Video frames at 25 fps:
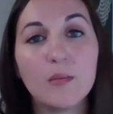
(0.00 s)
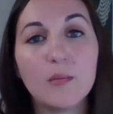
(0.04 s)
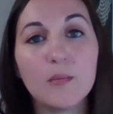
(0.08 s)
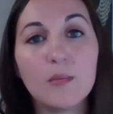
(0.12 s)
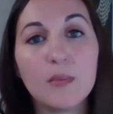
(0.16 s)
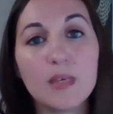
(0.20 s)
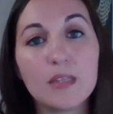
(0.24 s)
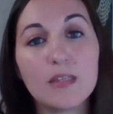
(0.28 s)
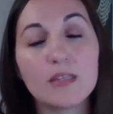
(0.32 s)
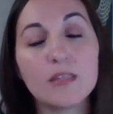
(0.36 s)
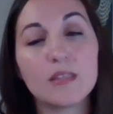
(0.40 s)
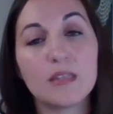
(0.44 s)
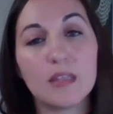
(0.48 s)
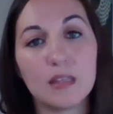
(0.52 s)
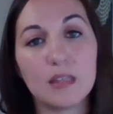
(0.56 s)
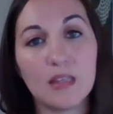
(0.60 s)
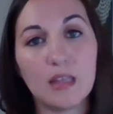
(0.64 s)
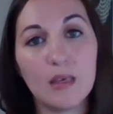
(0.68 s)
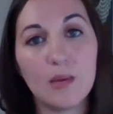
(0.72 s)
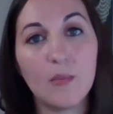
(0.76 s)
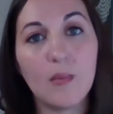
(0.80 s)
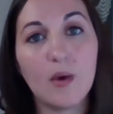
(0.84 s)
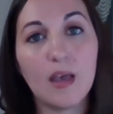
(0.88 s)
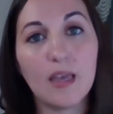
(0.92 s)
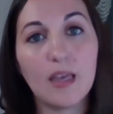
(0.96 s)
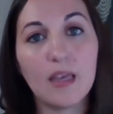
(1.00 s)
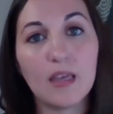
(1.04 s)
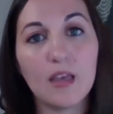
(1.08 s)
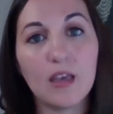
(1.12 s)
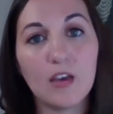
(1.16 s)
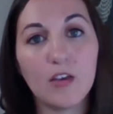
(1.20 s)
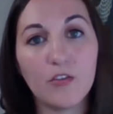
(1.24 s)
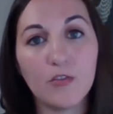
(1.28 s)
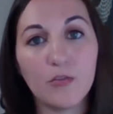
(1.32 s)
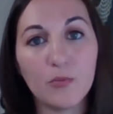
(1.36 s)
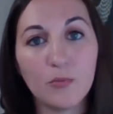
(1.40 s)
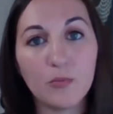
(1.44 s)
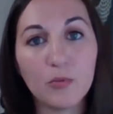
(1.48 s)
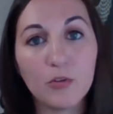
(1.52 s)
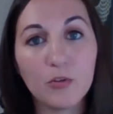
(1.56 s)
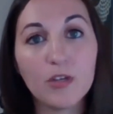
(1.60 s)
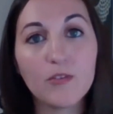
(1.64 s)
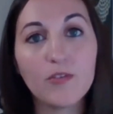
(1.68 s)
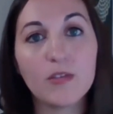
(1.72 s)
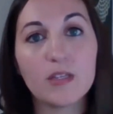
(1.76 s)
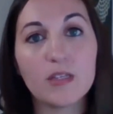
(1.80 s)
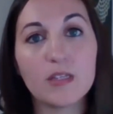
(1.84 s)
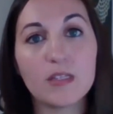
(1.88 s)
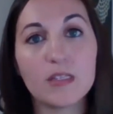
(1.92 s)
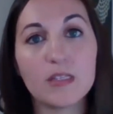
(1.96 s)
myths that they might have
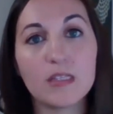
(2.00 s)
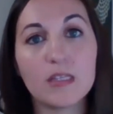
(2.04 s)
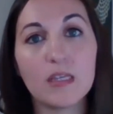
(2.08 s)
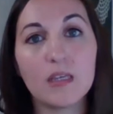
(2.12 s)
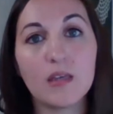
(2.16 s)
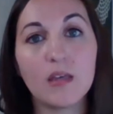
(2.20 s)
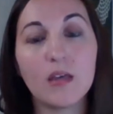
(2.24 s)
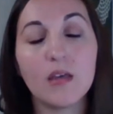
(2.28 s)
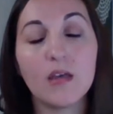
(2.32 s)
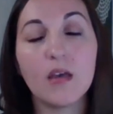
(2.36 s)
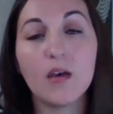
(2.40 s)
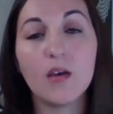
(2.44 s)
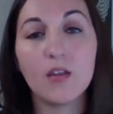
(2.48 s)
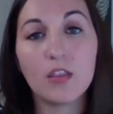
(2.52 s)
previously